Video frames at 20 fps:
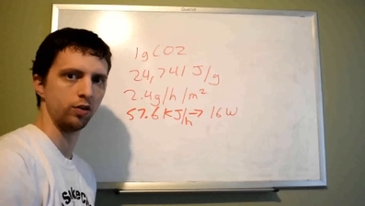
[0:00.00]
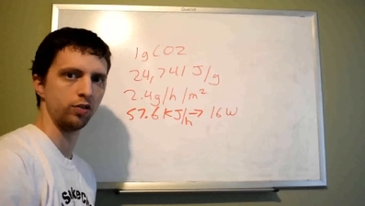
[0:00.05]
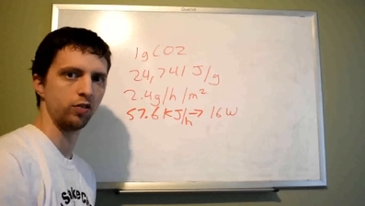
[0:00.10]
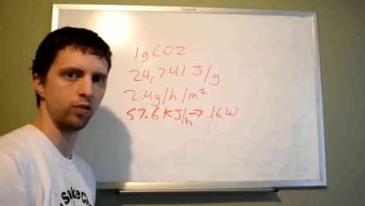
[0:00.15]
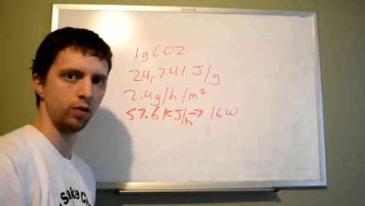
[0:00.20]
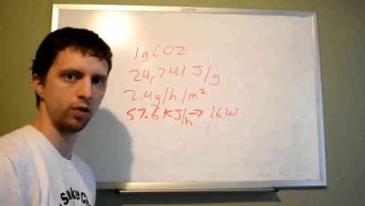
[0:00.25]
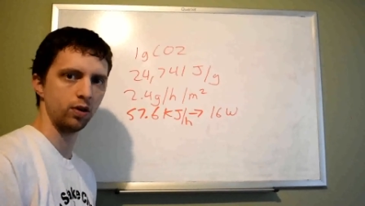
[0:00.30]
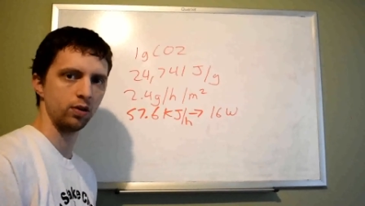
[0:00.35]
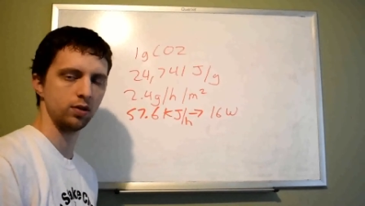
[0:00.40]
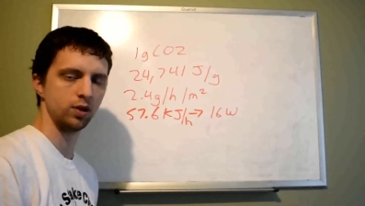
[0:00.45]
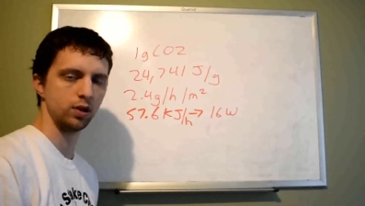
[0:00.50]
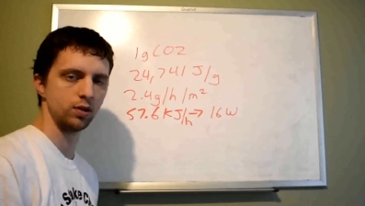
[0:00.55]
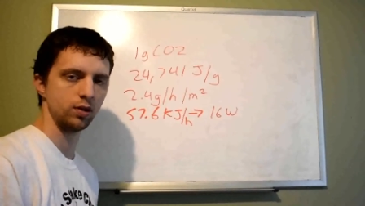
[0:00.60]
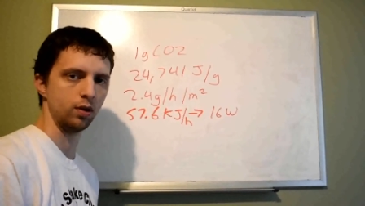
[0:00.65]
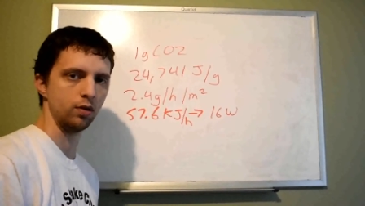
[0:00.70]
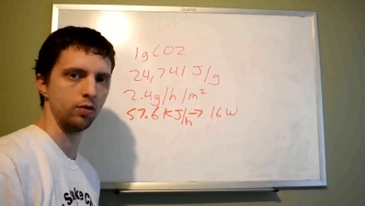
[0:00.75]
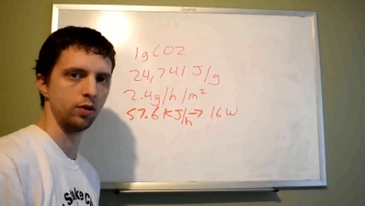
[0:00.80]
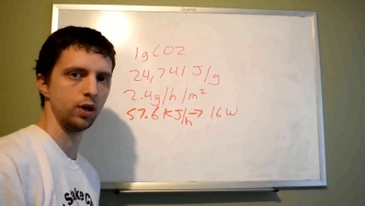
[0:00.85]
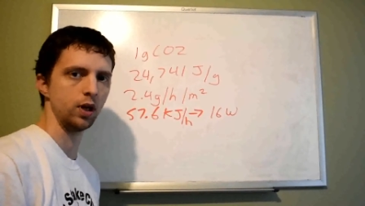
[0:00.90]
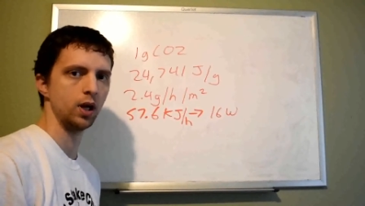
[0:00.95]
there's
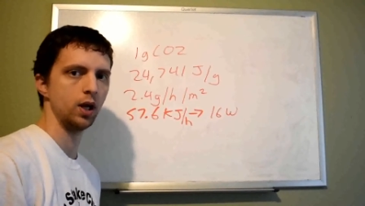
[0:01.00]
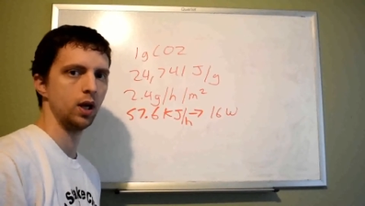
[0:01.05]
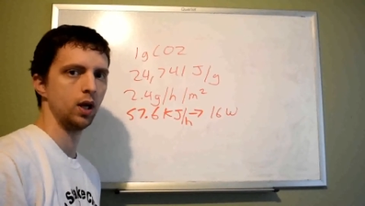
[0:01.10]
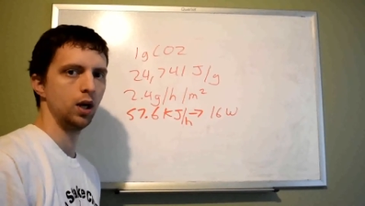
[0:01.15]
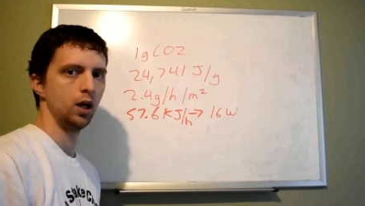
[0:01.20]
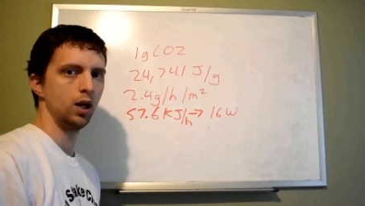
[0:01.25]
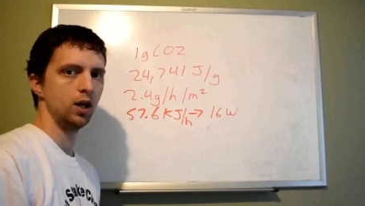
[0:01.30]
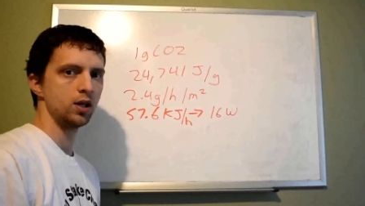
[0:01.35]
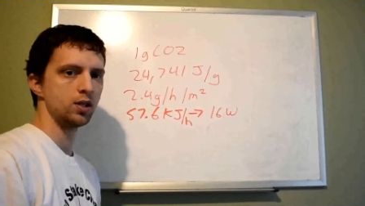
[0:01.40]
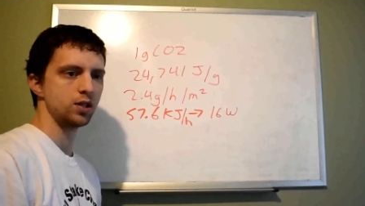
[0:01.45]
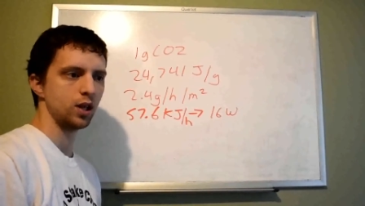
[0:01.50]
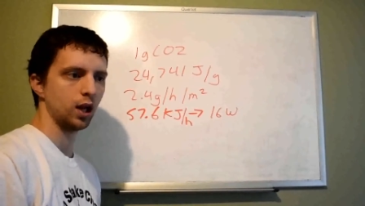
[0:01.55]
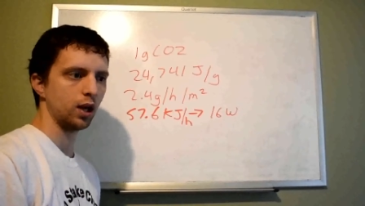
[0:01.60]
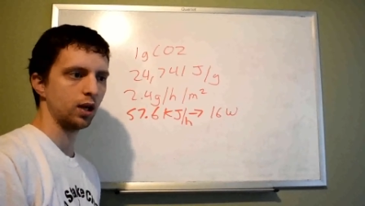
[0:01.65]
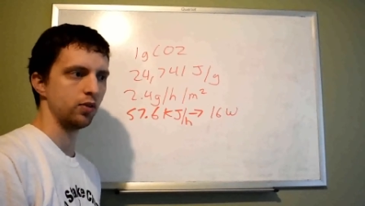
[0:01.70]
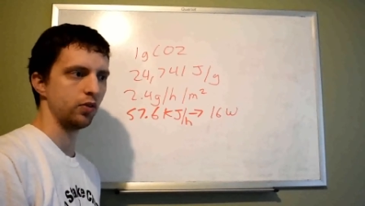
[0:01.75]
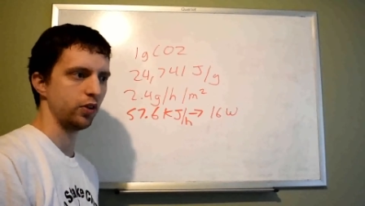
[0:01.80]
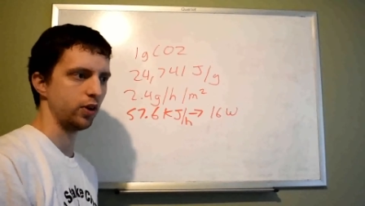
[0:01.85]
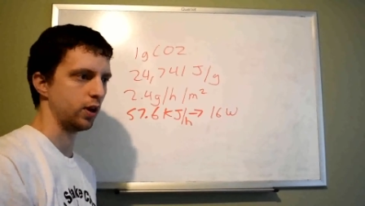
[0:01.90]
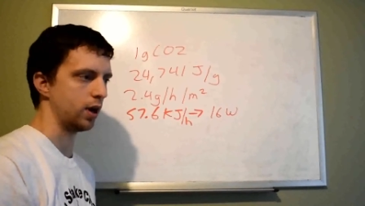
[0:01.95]
3,600
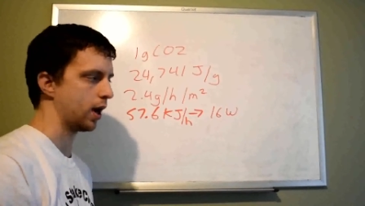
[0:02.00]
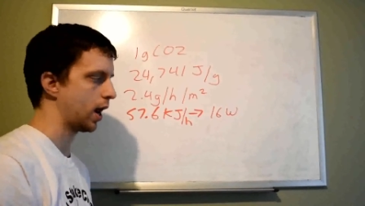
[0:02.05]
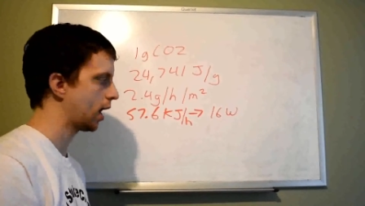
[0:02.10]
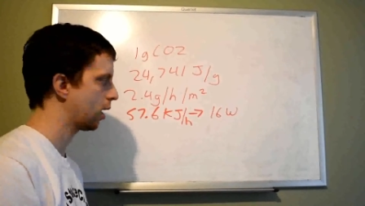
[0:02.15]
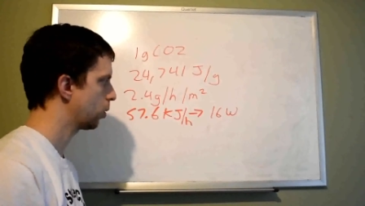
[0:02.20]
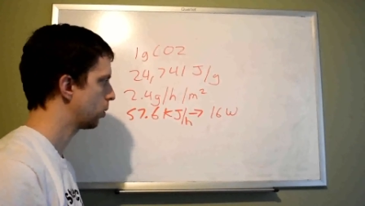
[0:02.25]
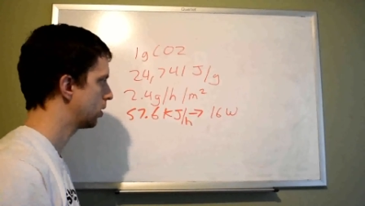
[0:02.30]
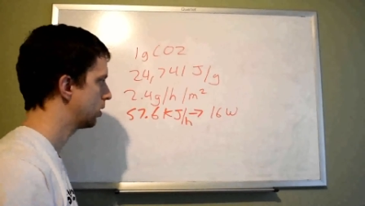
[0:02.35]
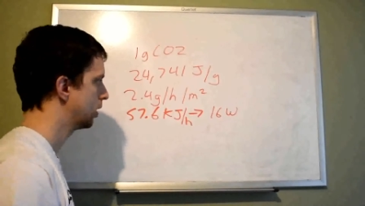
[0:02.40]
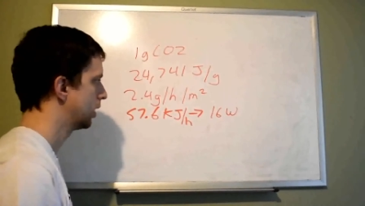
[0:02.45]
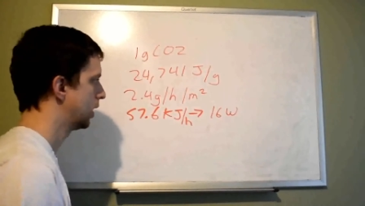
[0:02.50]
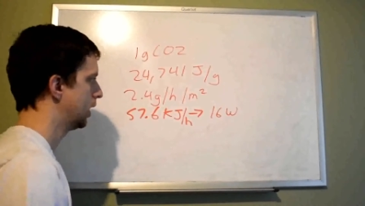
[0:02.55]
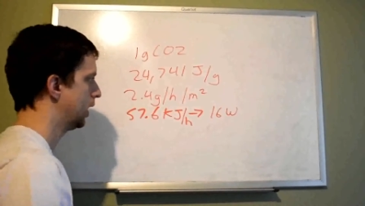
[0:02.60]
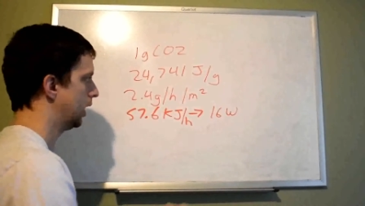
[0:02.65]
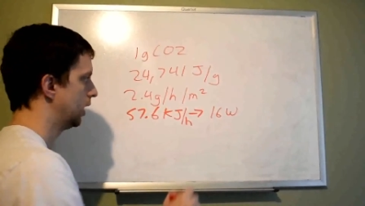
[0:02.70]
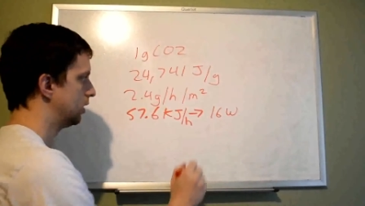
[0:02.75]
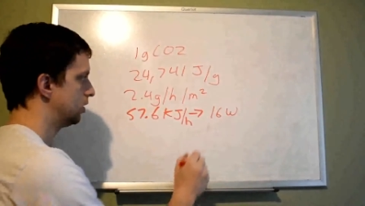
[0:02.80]
seconds in an hour,